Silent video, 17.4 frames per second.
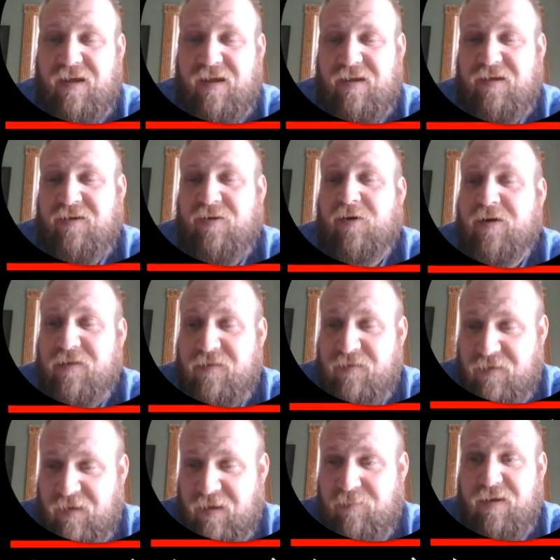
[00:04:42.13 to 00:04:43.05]
you're gonna
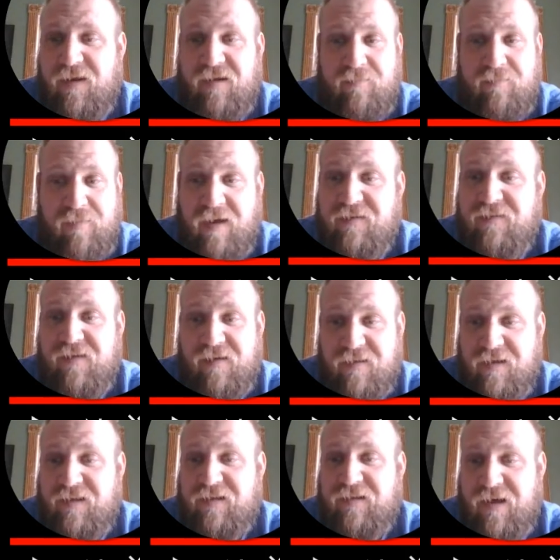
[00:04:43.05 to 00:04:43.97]
send me
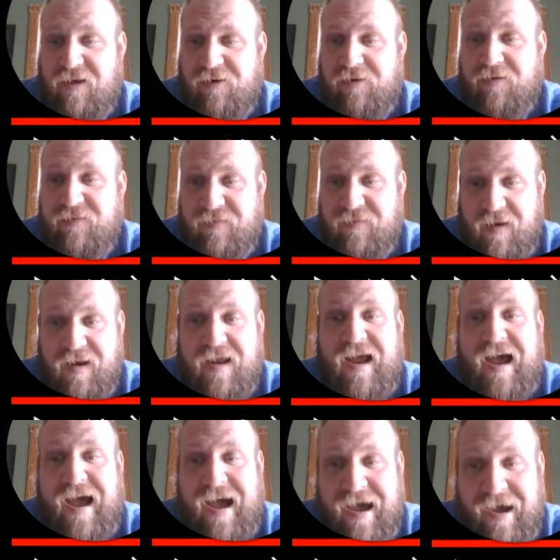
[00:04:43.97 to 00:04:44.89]
basically a letter stating
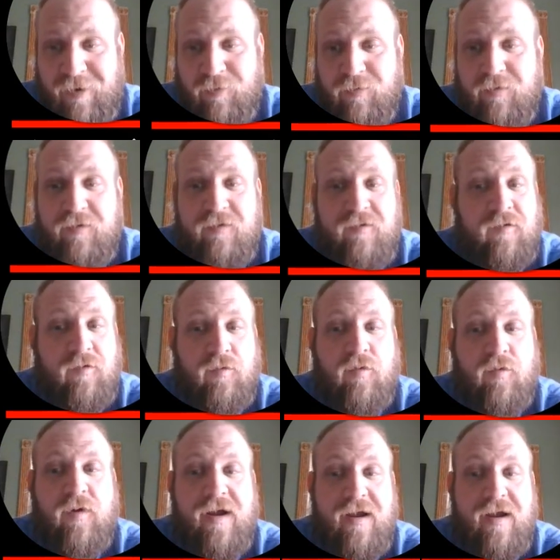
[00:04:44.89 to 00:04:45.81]
how
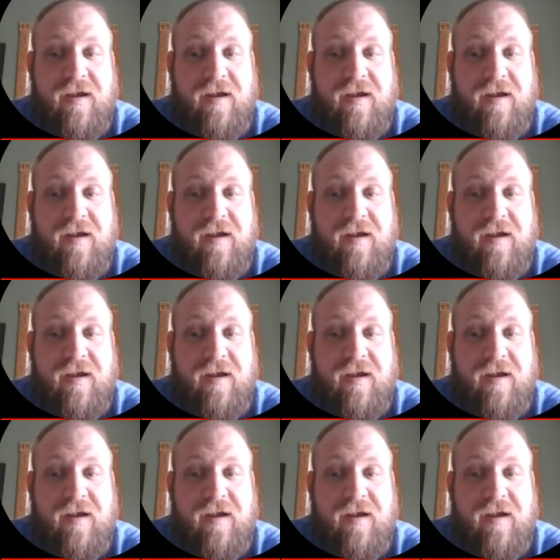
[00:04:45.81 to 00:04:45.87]
to